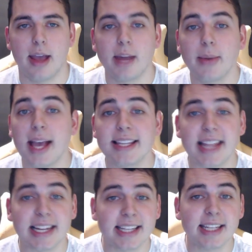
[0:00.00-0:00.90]
Anyway guys,
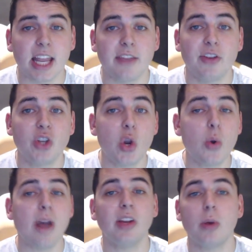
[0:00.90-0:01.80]
that is it. If you
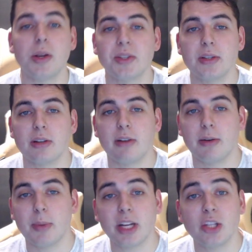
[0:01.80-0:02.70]
do have any questions
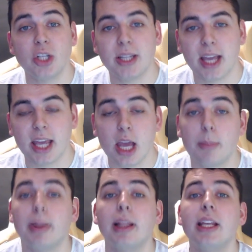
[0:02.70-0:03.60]
around modding GTA,
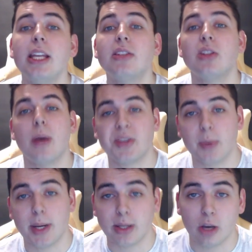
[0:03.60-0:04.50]
please do ask
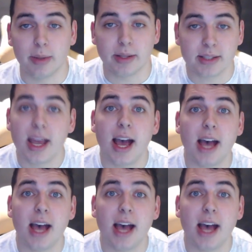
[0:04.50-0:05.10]
away in the comments.